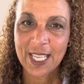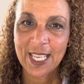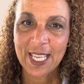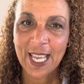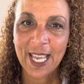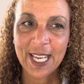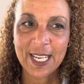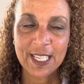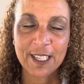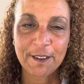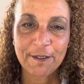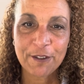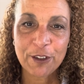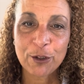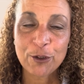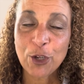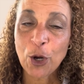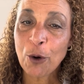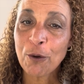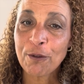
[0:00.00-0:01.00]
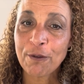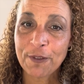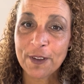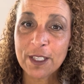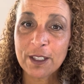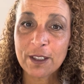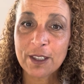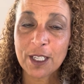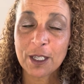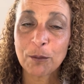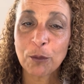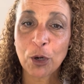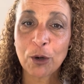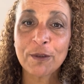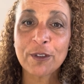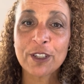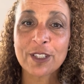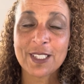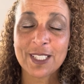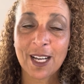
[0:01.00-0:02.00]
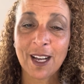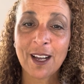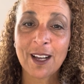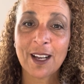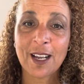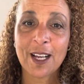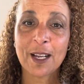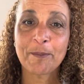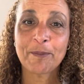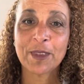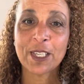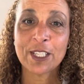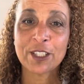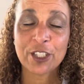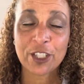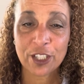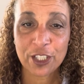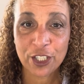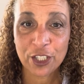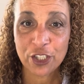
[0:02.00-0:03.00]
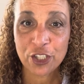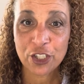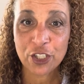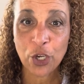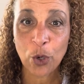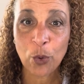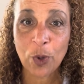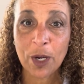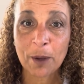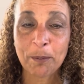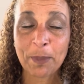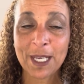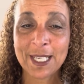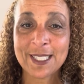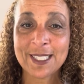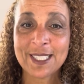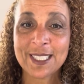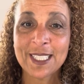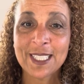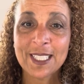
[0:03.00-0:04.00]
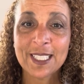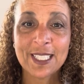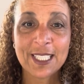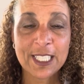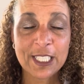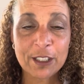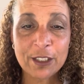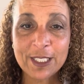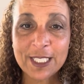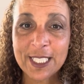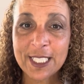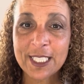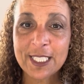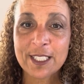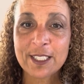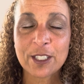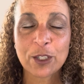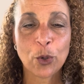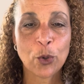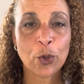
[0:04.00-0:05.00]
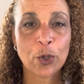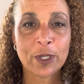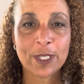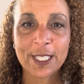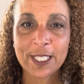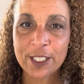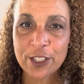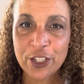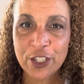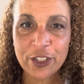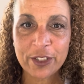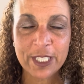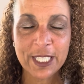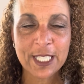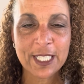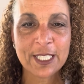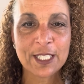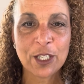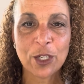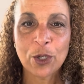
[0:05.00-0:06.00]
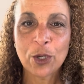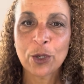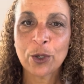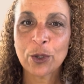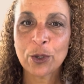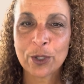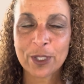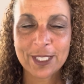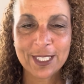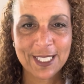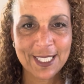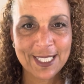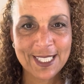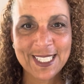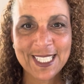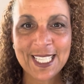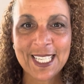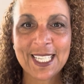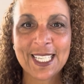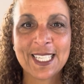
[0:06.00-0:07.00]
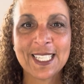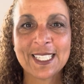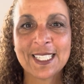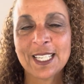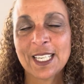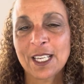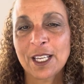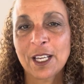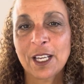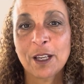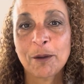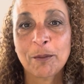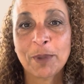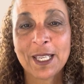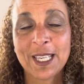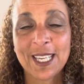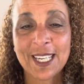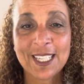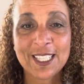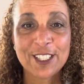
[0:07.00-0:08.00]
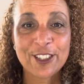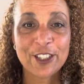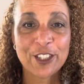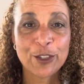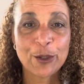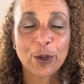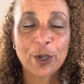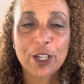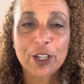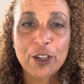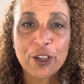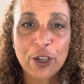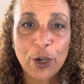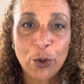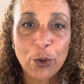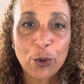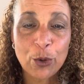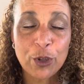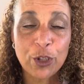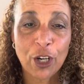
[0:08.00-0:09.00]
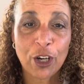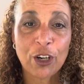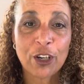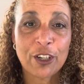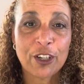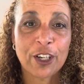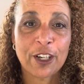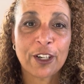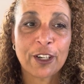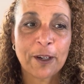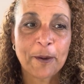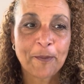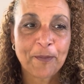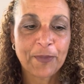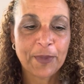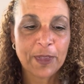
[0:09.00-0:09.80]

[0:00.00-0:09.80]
And if you don't feel them over time, it's going to show up as illness or injuries or disease, because you're no longer